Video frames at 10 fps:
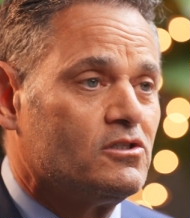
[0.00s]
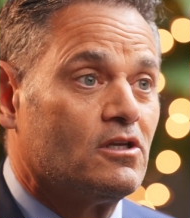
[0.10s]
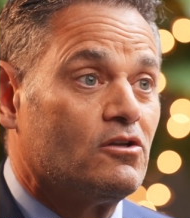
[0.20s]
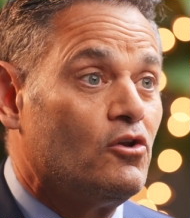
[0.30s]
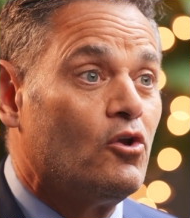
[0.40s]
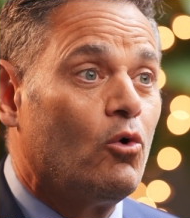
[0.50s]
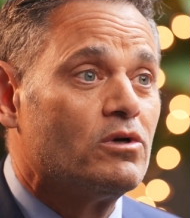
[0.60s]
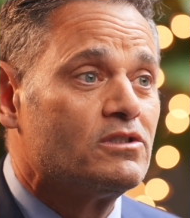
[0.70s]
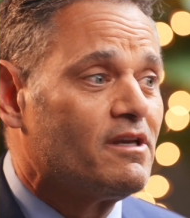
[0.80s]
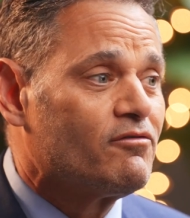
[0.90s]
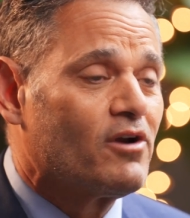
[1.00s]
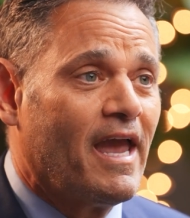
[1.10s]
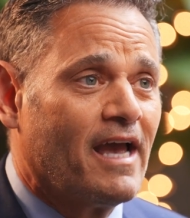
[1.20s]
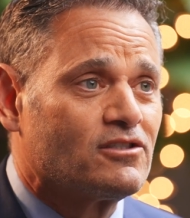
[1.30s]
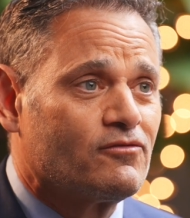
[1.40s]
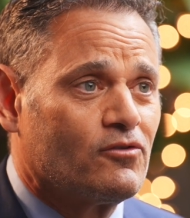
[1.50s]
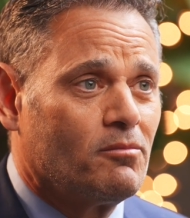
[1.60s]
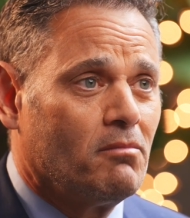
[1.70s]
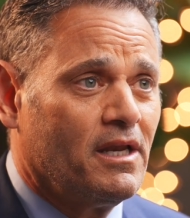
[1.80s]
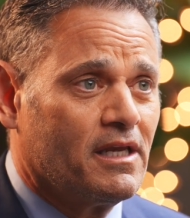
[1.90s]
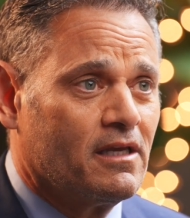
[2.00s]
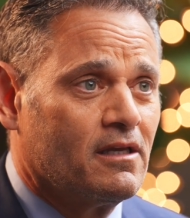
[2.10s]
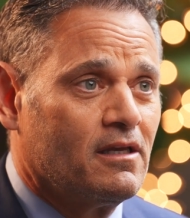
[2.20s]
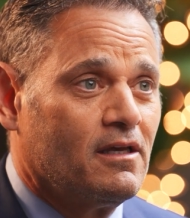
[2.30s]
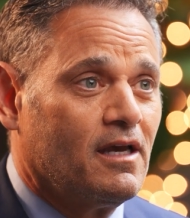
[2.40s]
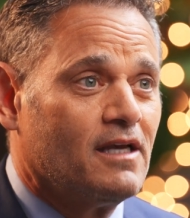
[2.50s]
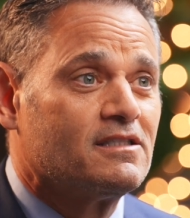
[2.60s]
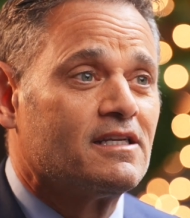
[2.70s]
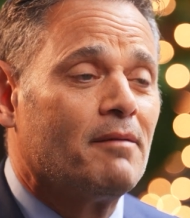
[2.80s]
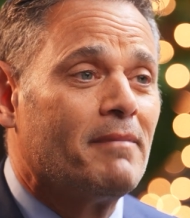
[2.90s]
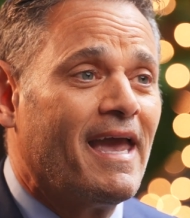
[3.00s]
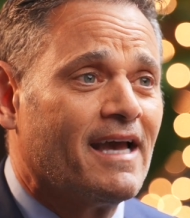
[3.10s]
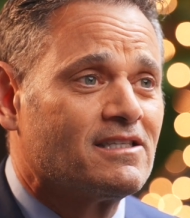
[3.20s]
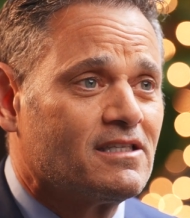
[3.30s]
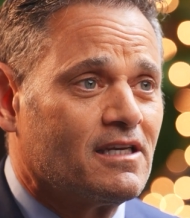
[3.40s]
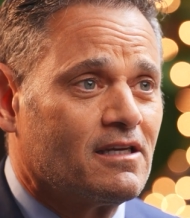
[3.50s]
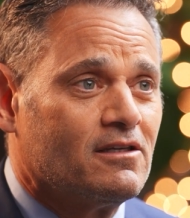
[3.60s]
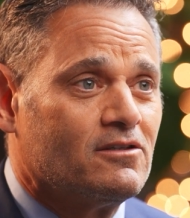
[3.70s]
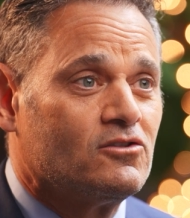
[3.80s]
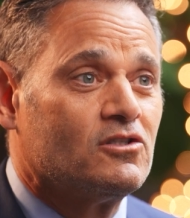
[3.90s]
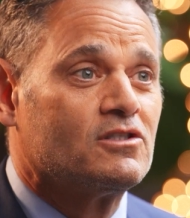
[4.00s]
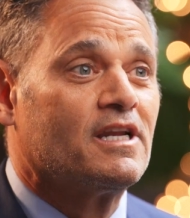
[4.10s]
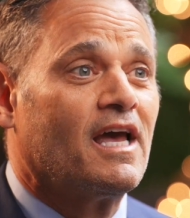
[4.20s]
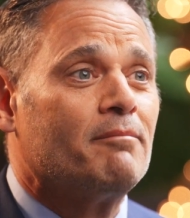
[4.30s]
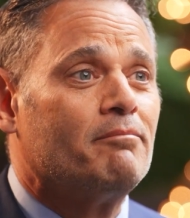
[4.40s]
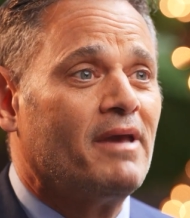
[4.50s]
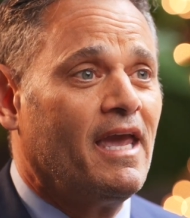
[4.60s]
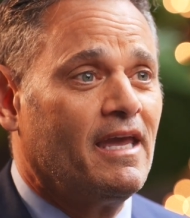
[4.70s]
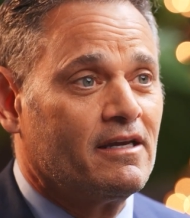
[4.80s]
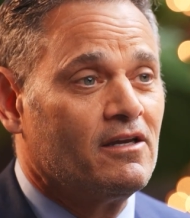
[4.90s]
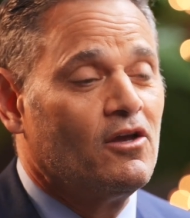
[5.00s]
said, No one's ever asked for the money. I said, I'm asking. She said, I'm paying.